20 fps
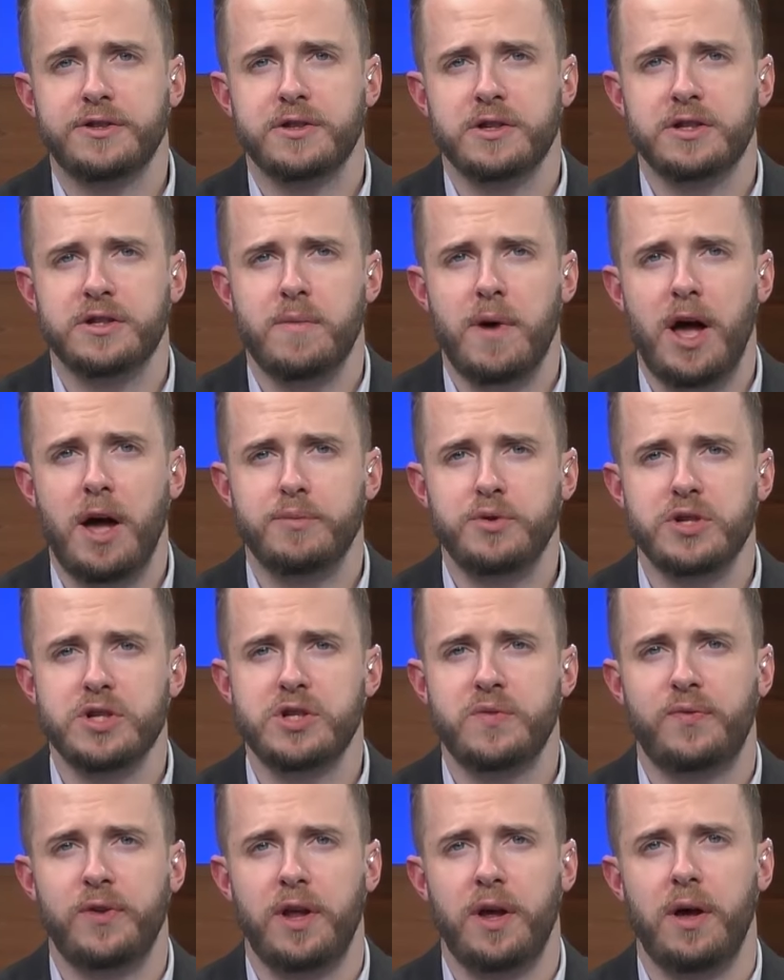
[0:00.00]
right, let's look at some
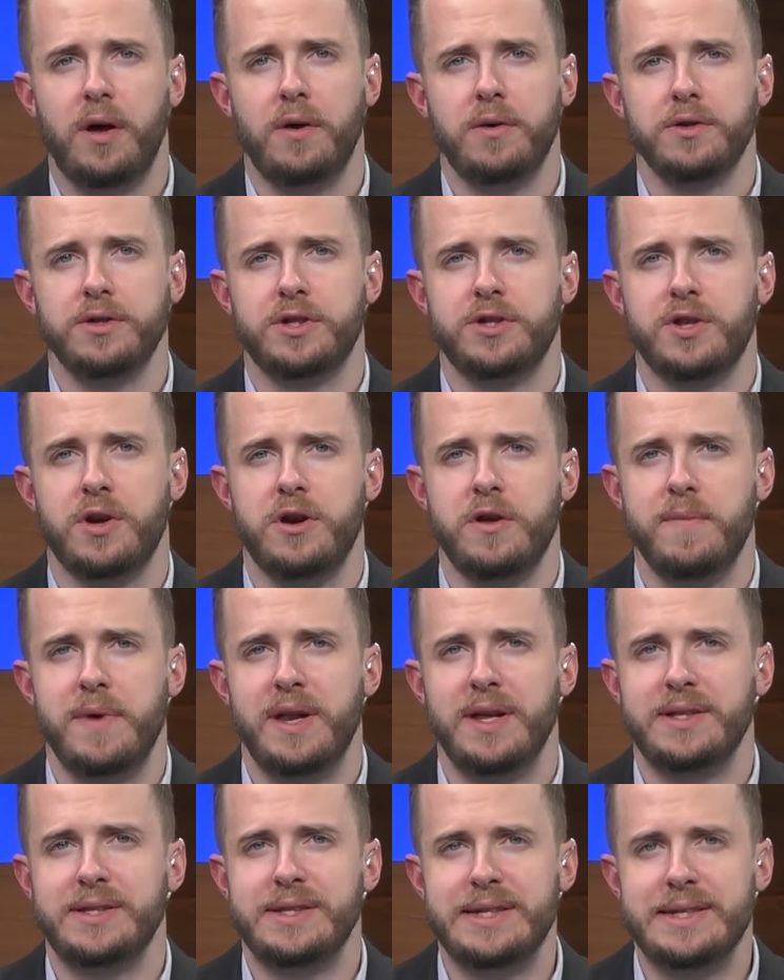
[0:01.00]
options flows.
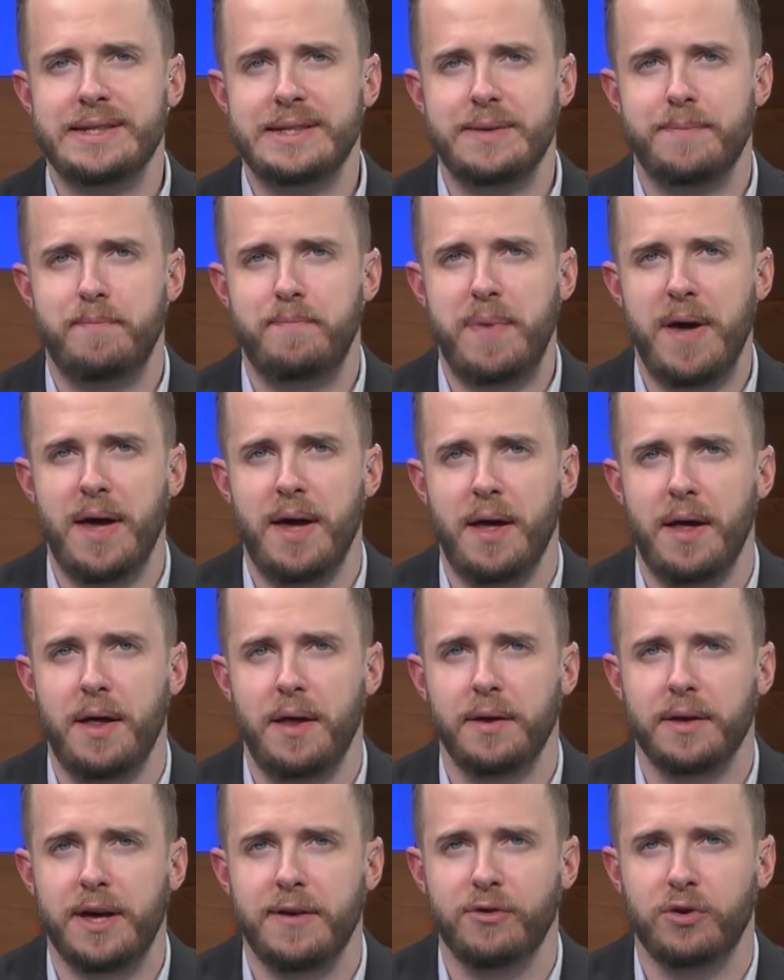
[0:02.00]
30 minutes into the
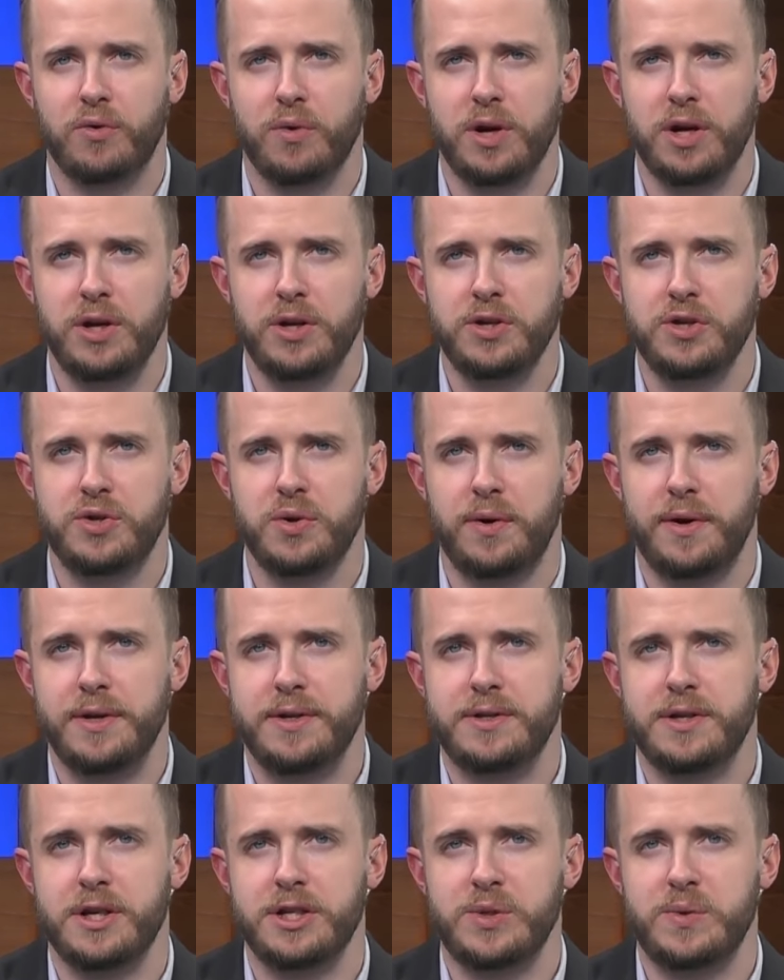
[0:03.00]
bell, Kevin Green
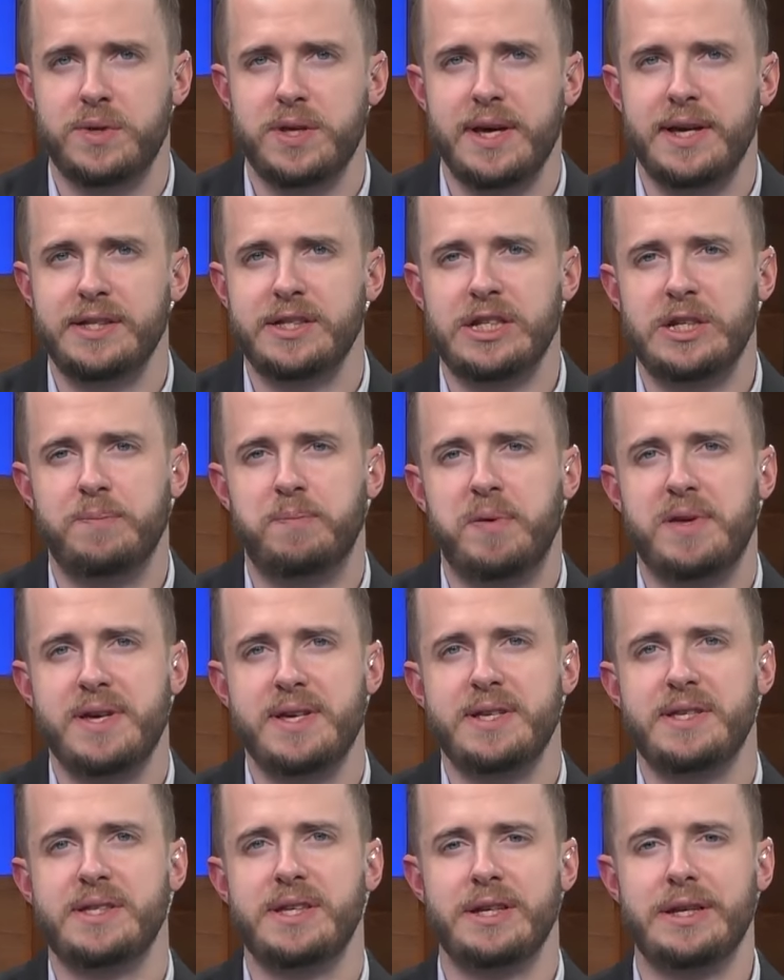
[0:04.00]
joins us with the
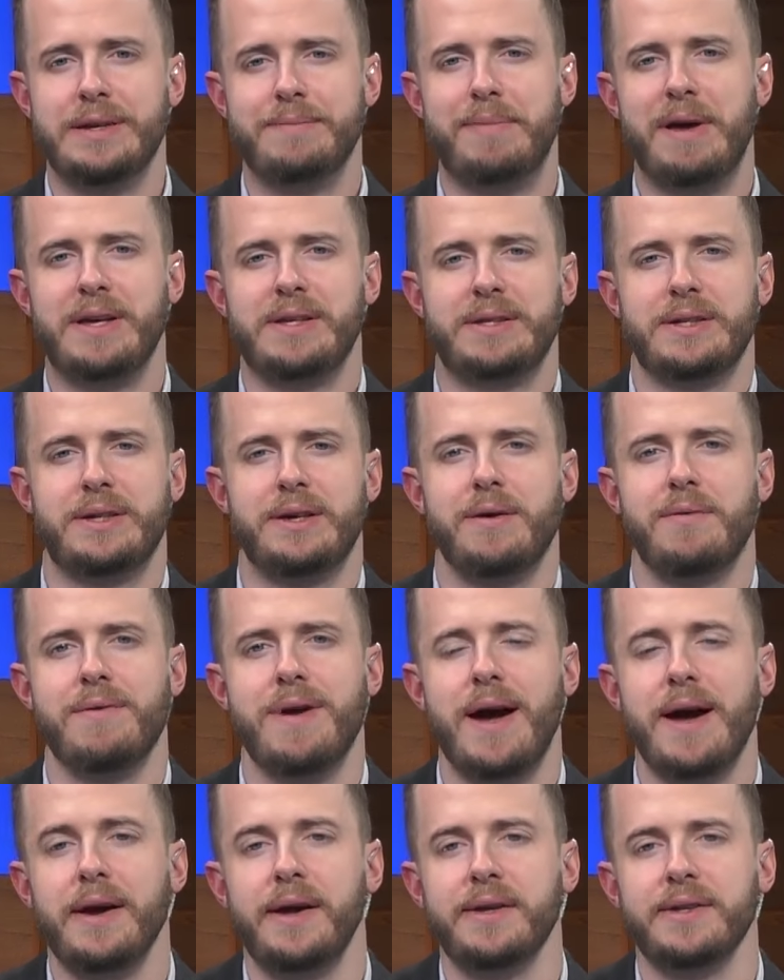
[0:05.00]
S&P sitting
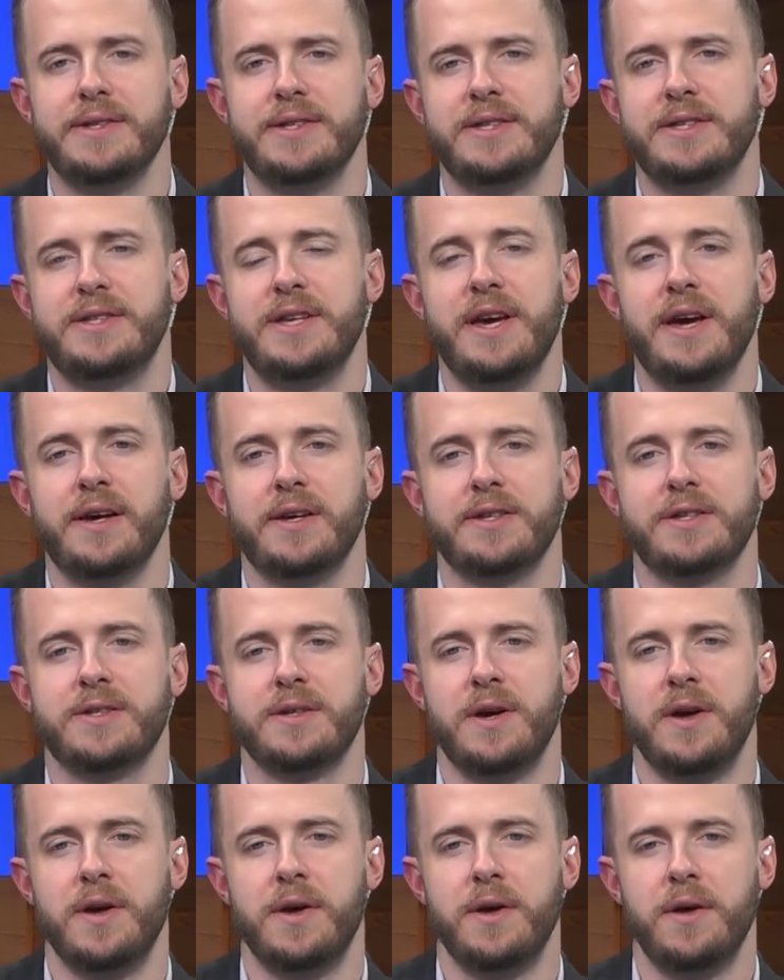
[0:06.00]
basically right at
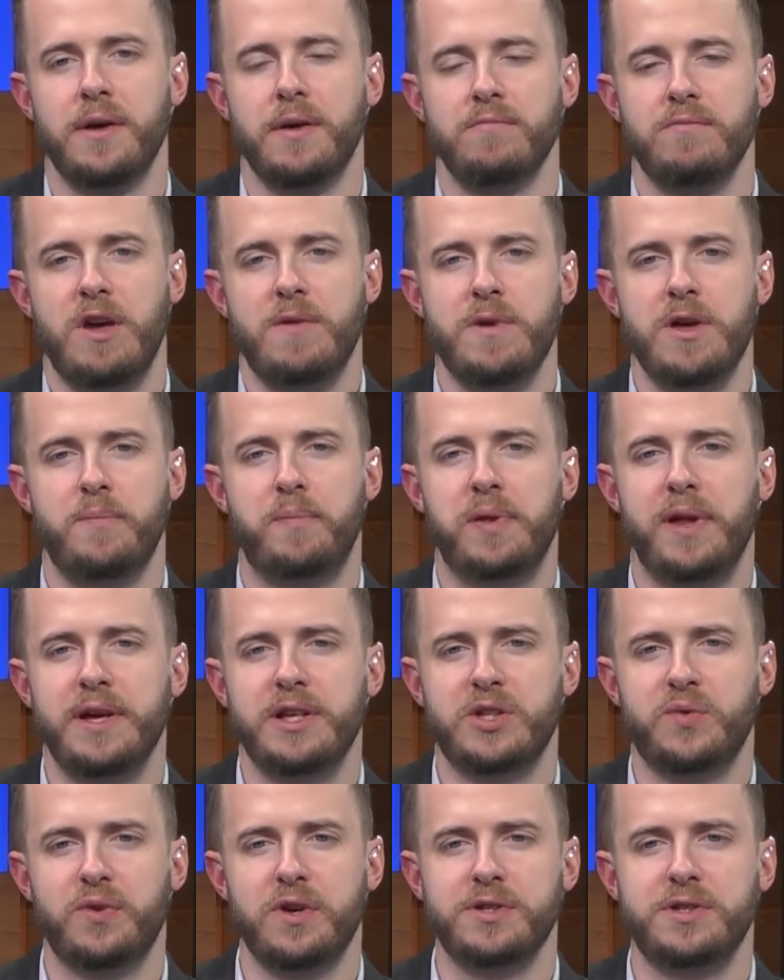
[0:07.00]
six. Maybe
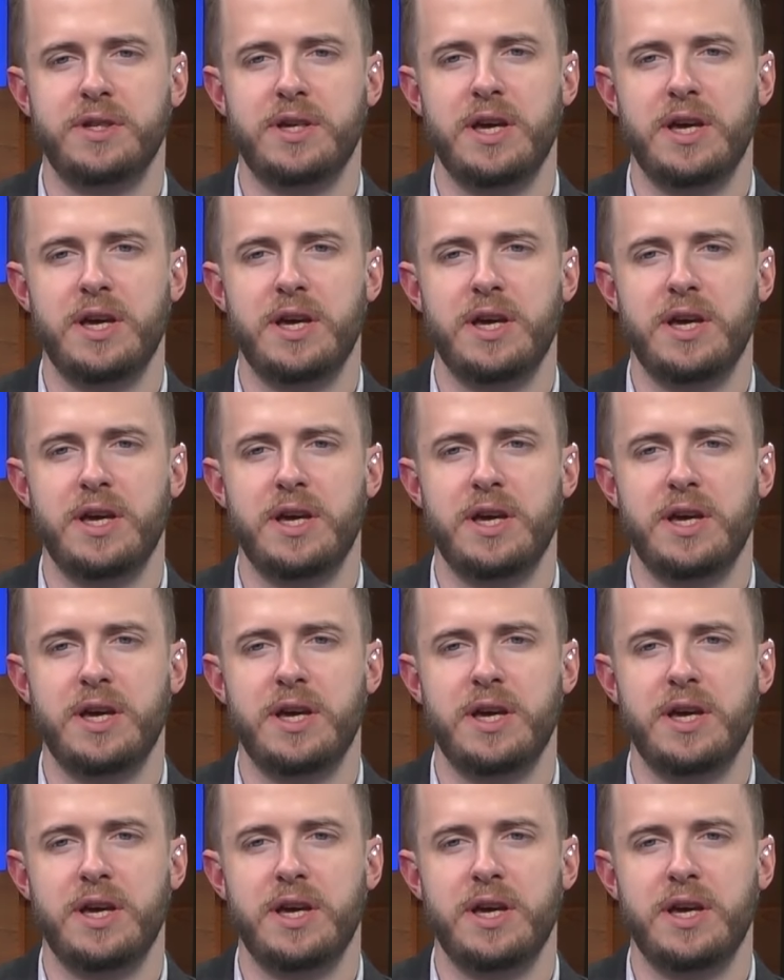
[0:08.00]
a place for